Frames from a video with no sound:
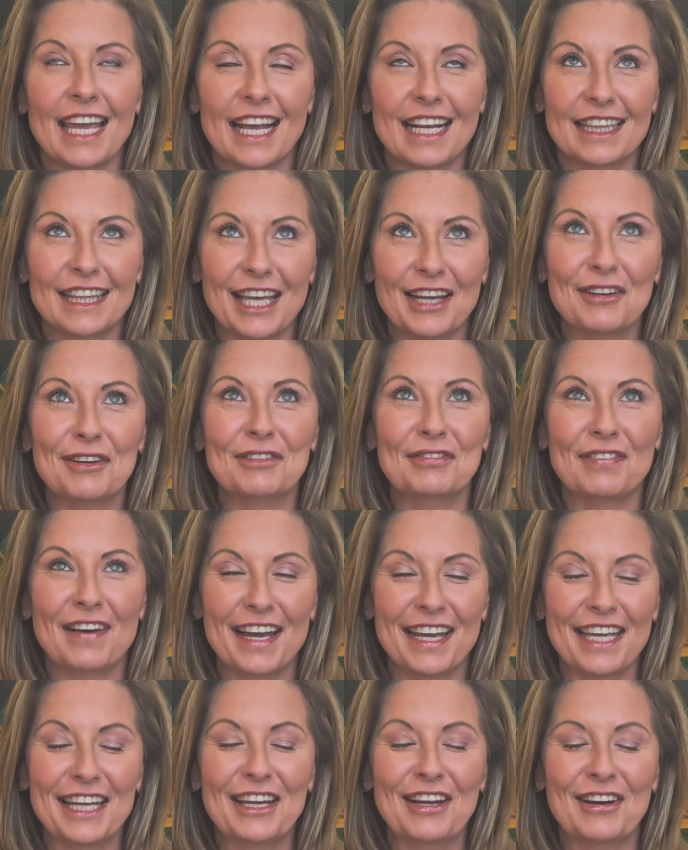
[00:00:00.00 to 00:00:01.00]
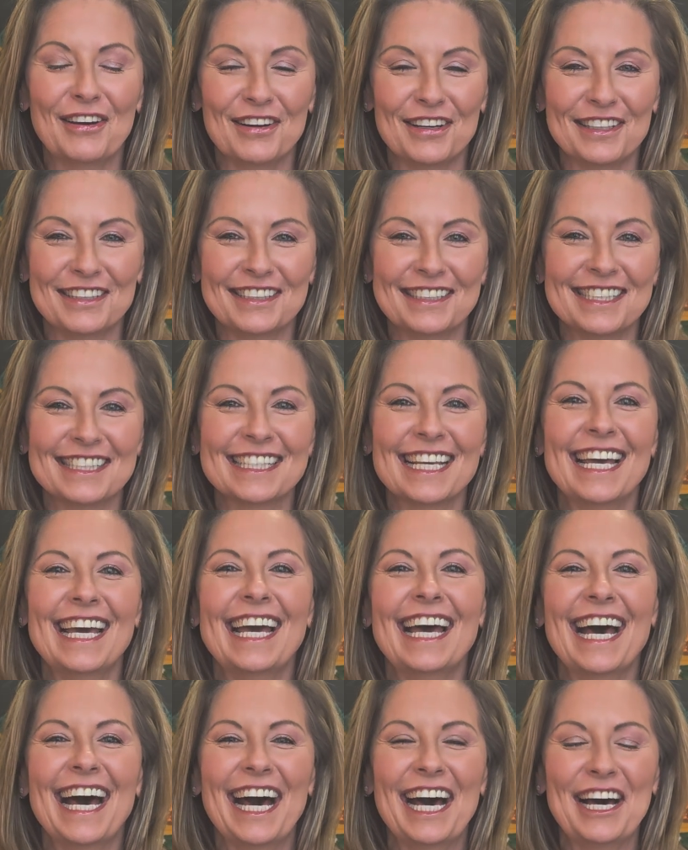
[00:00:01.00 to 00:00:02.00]
clarifying cards,
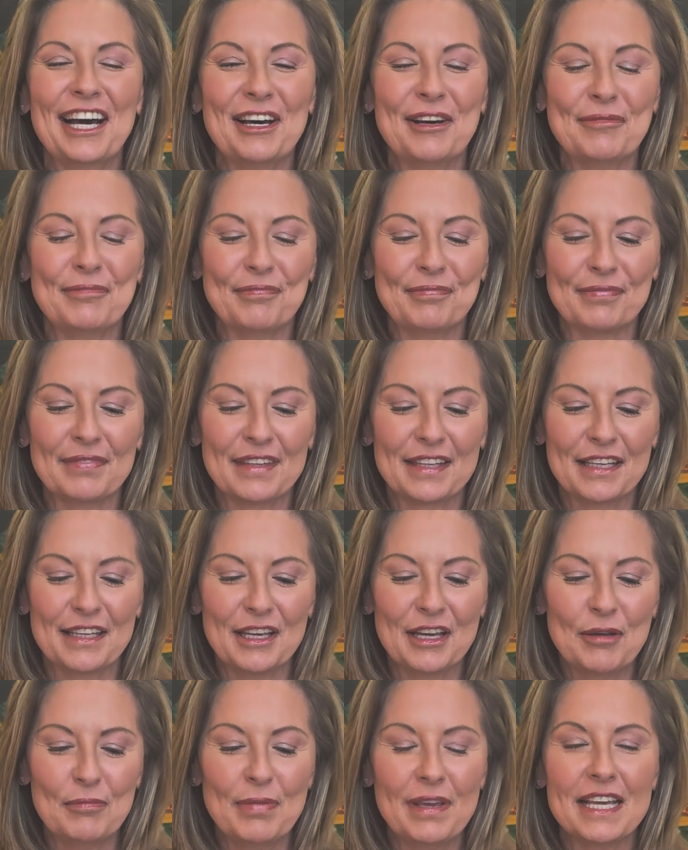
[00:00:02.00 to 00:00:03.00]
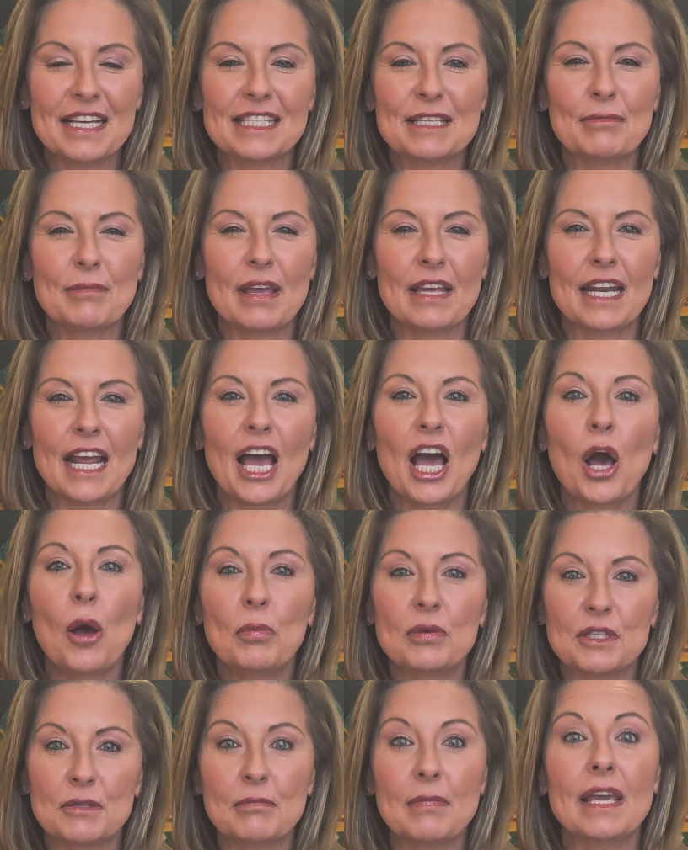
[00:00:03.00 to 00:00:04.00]
because it
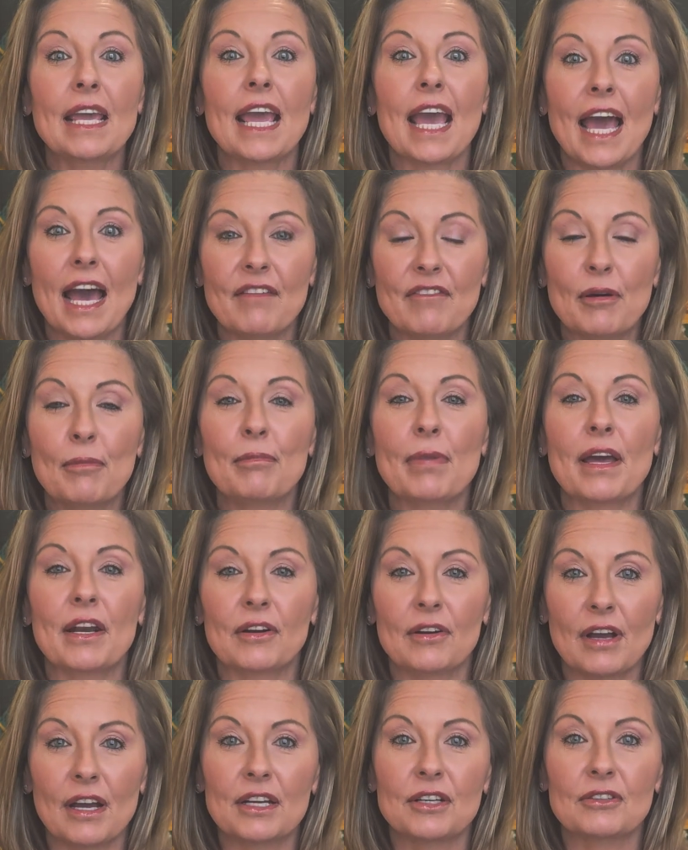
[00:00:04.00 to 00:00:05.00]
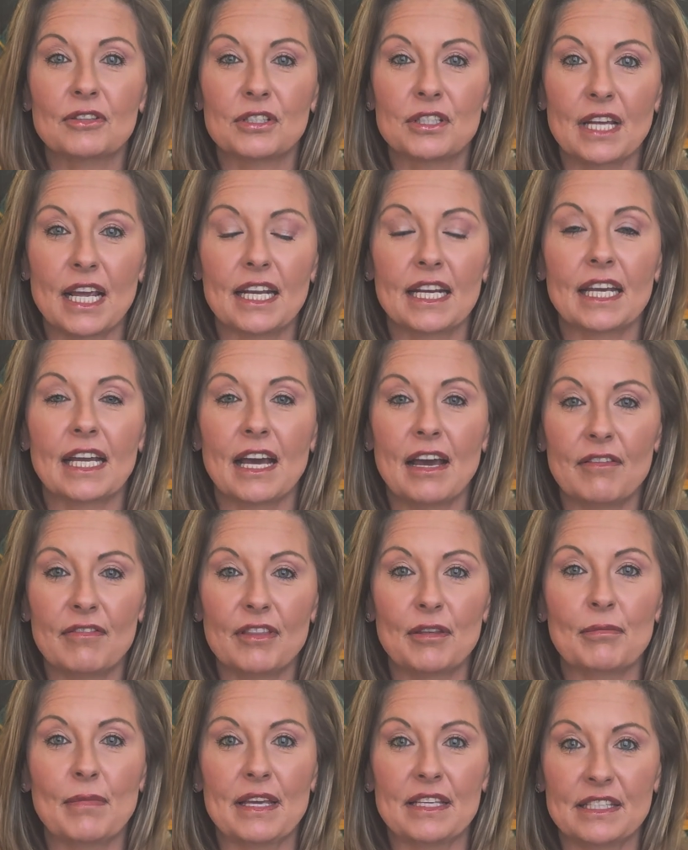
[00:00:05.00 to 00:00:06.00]
helps me have a better understanding of
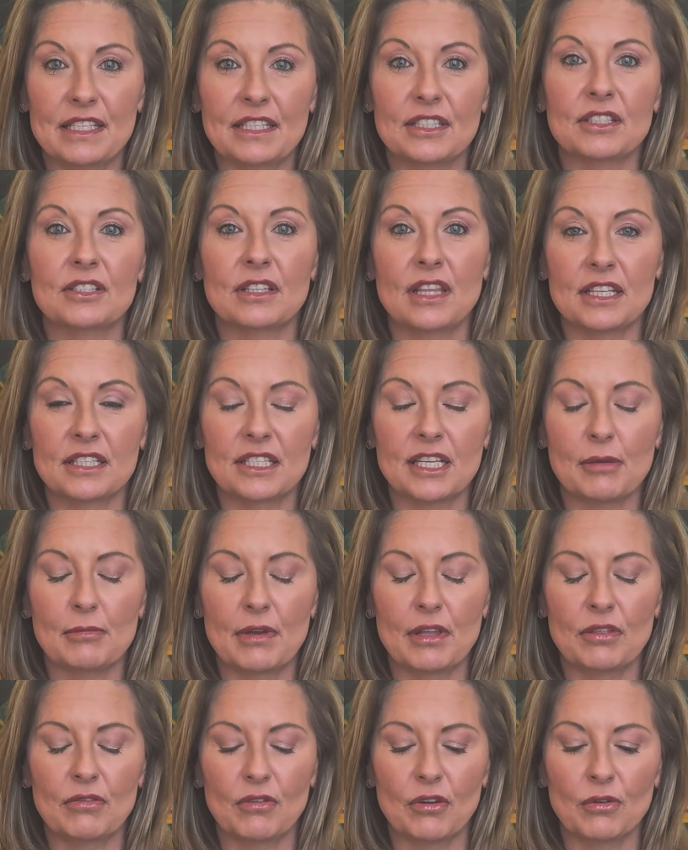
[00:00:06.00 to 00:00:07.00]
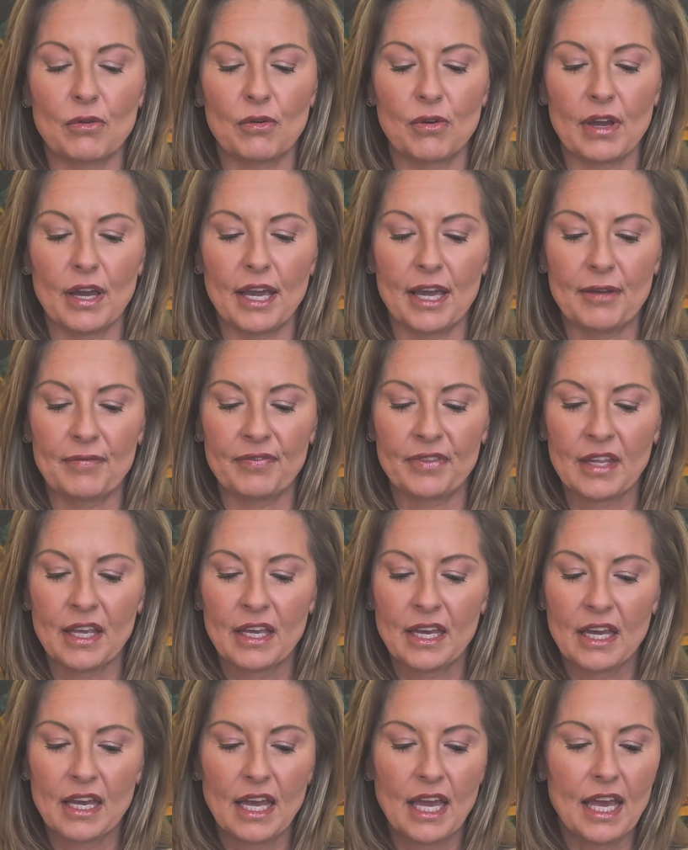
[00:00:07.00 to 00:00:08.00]
the message that's coming through, okay?
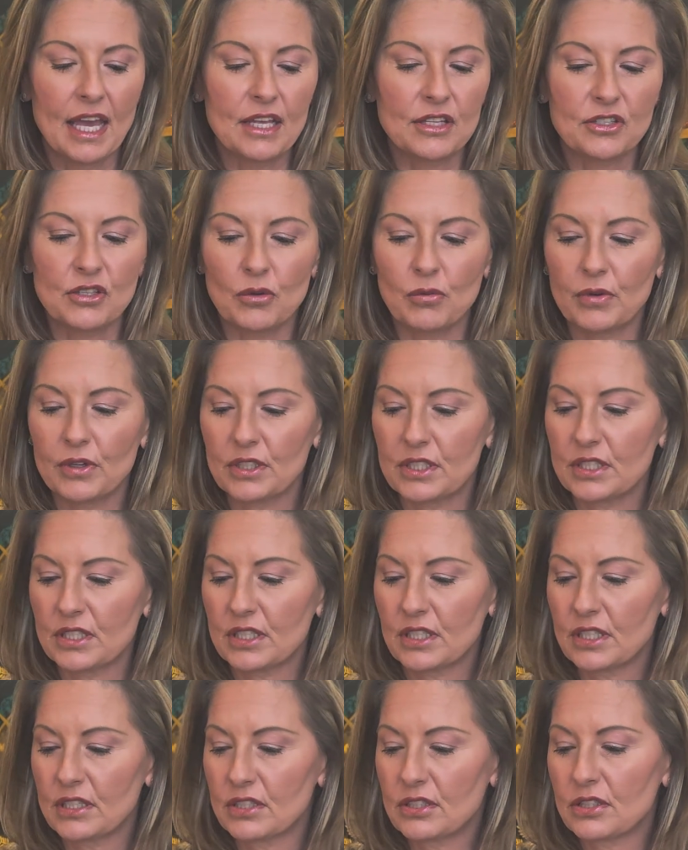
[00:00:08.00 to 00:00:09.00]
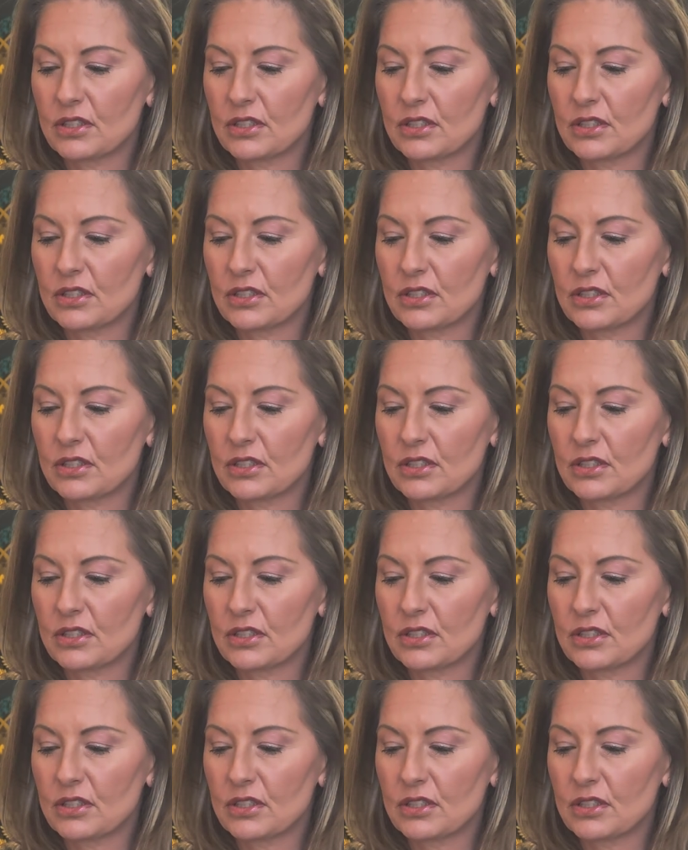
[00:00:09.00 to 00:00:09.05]
And so we're just going to